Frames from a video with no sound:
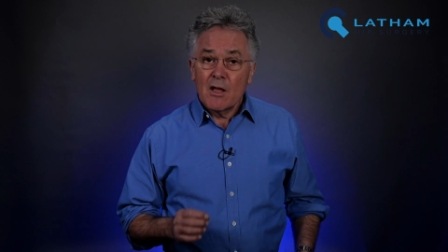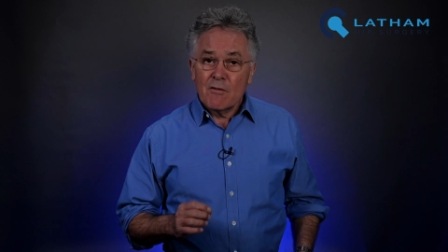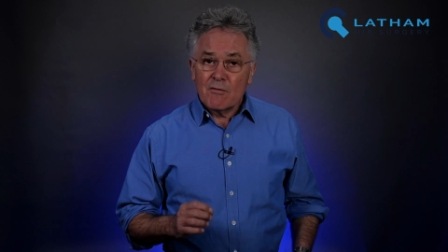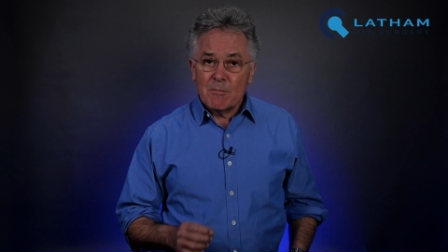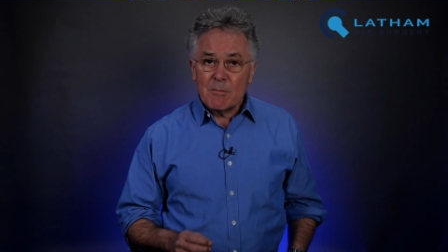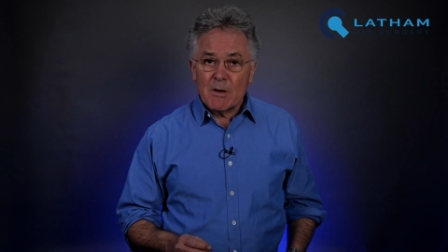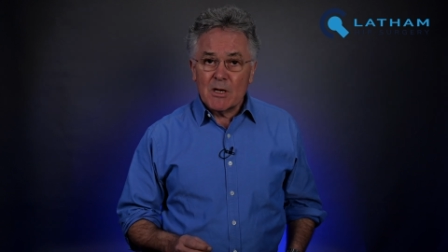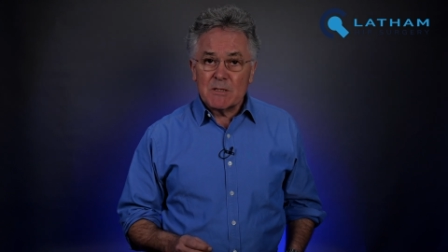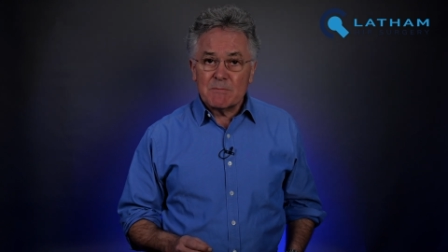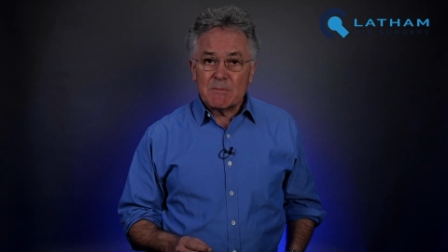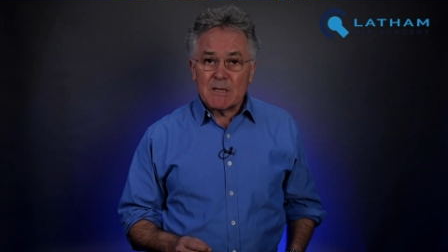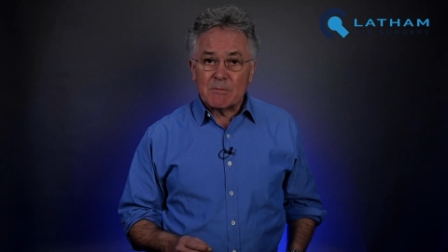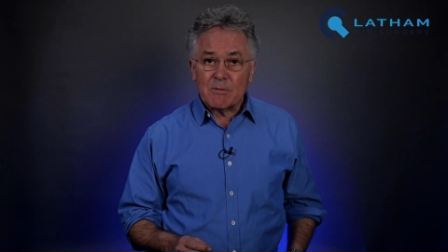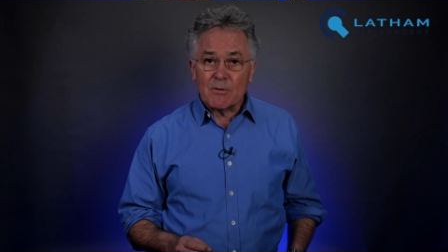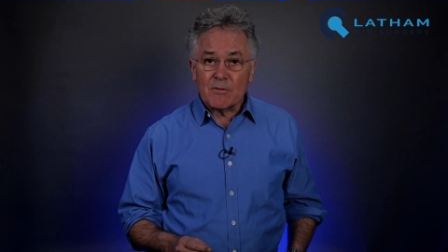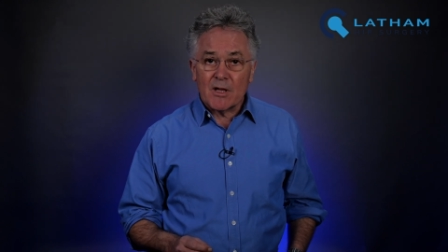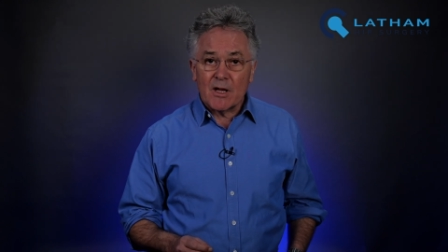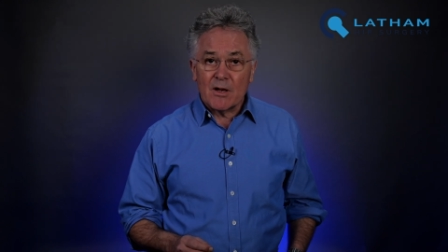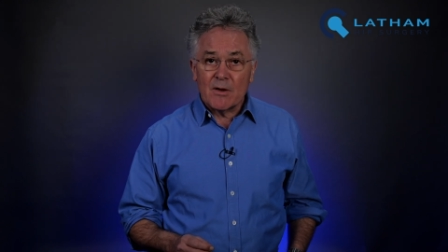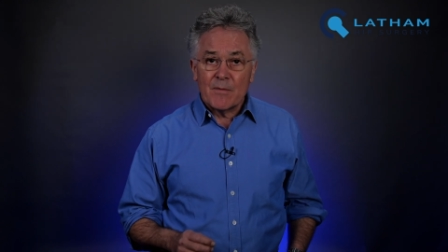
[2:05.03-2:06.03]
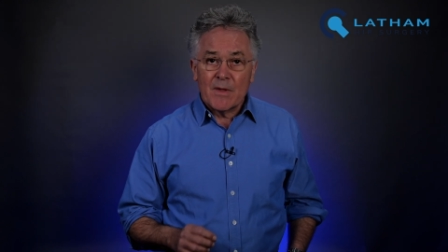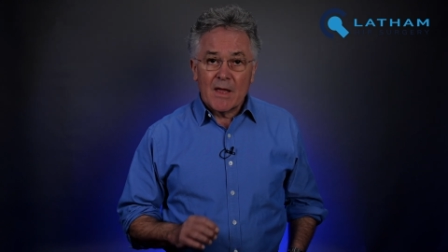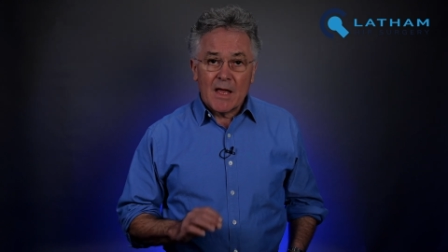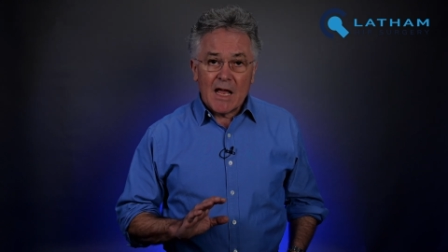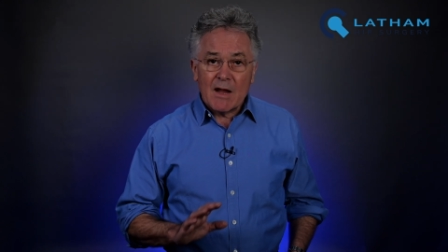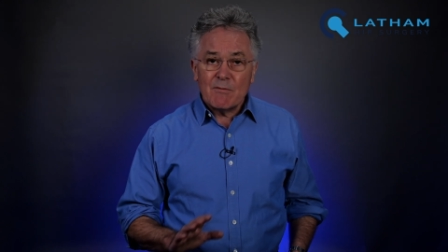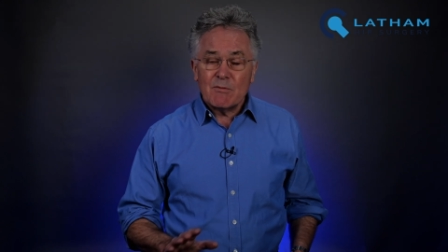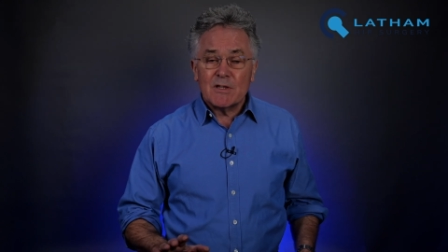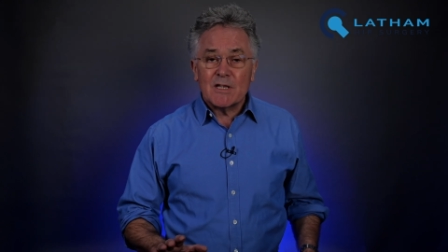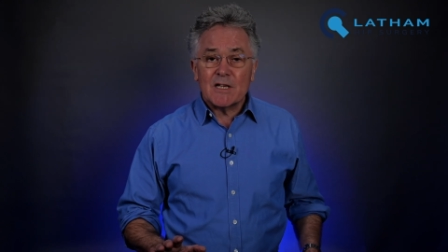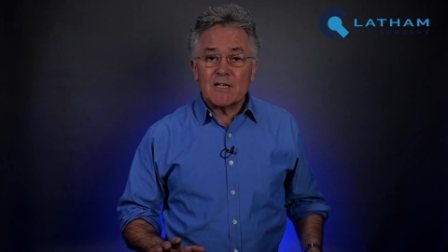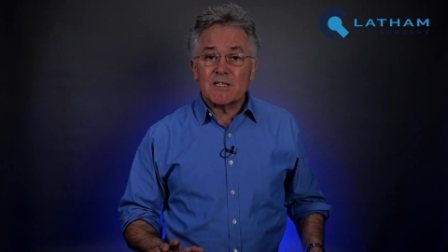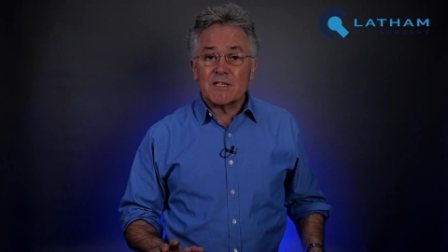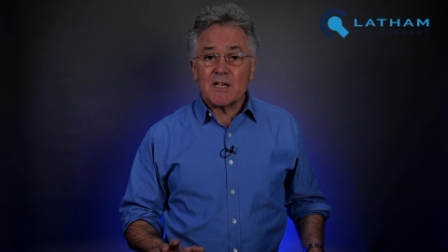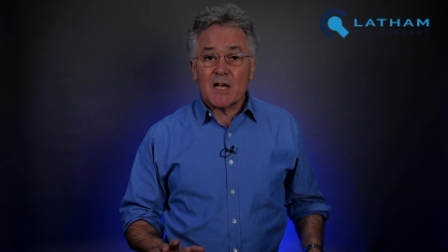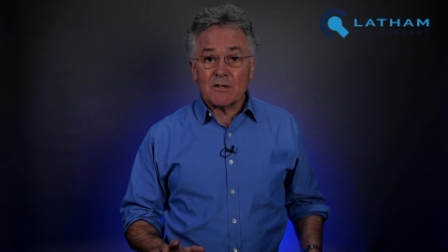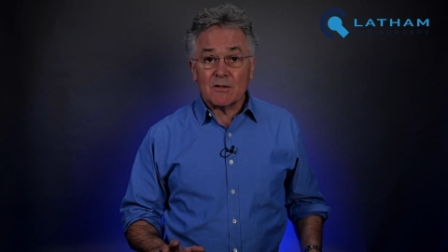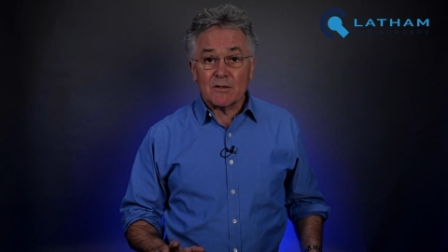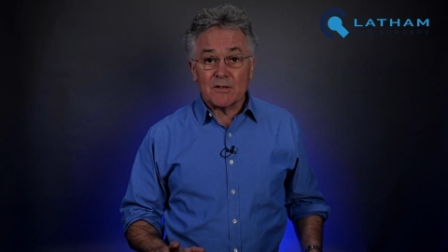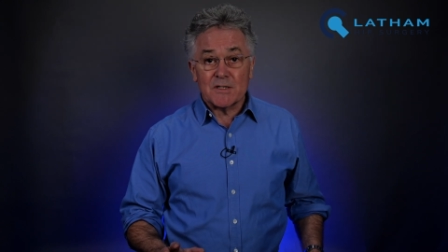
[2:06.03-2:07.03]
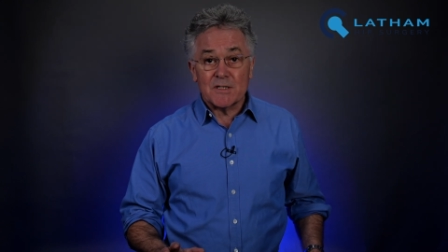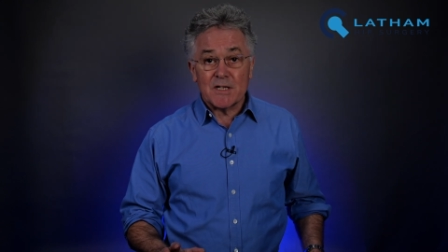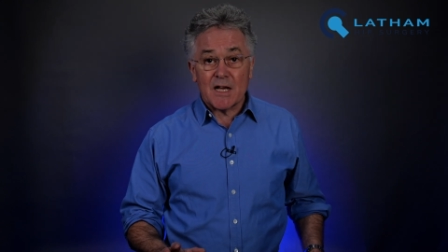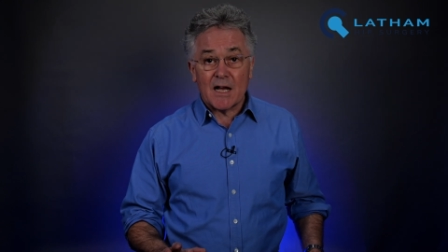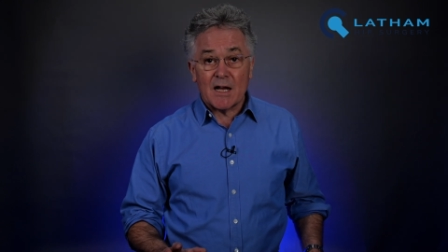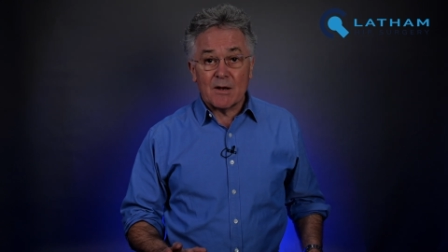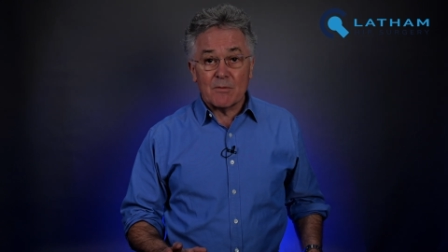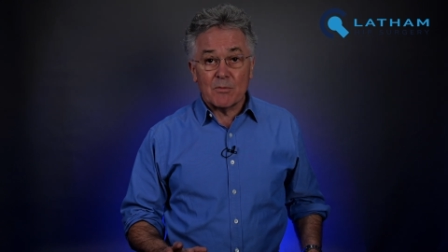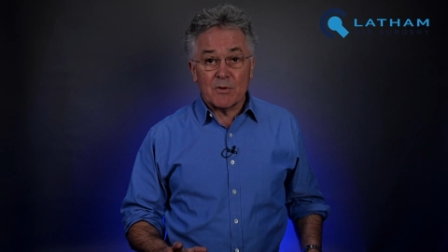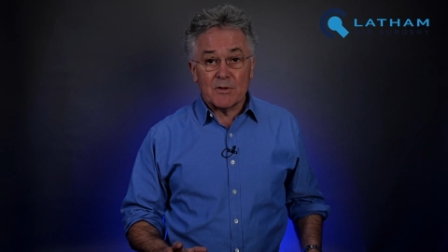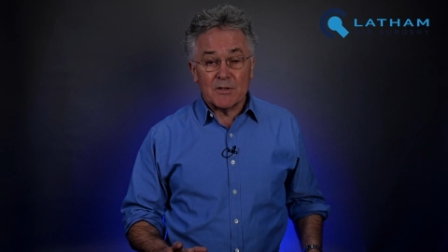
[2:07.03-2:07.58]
For most people, though, everything settles down